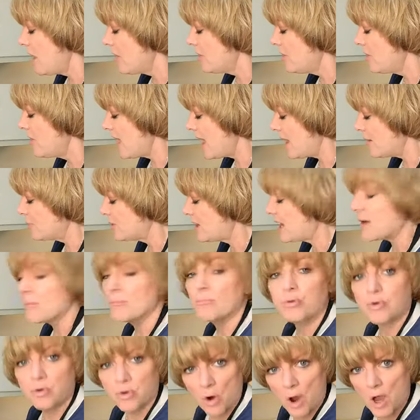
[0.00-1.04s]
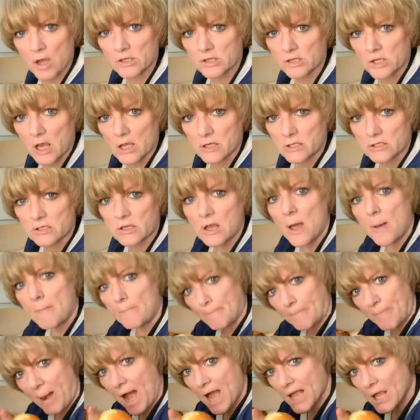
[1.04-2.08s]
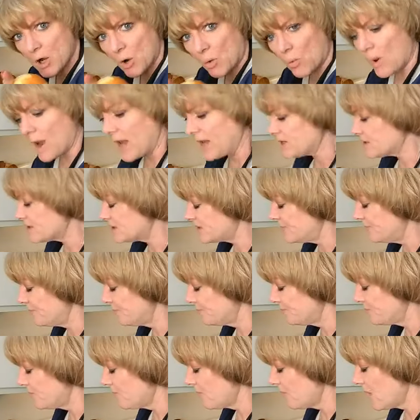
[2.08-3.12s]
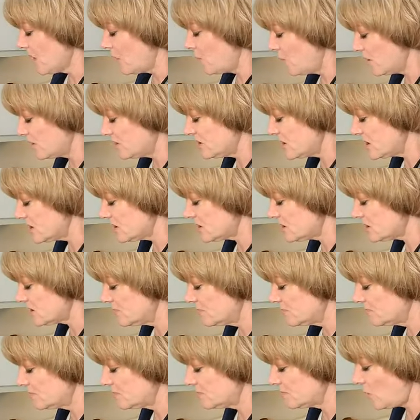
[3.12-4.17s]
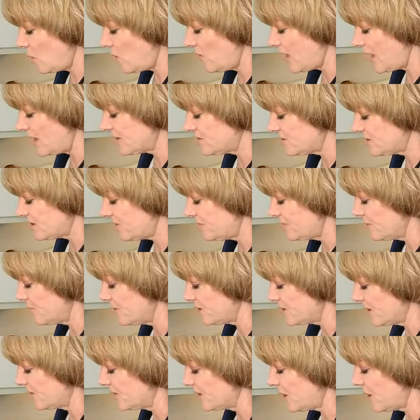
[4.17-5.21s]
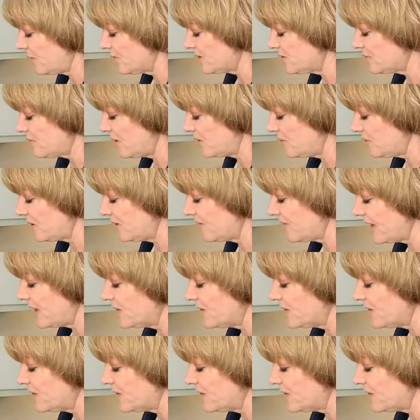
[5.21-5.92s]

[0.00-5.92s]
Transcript: that can process bio waste, which is all that stuff you put down the garbage disposal and everything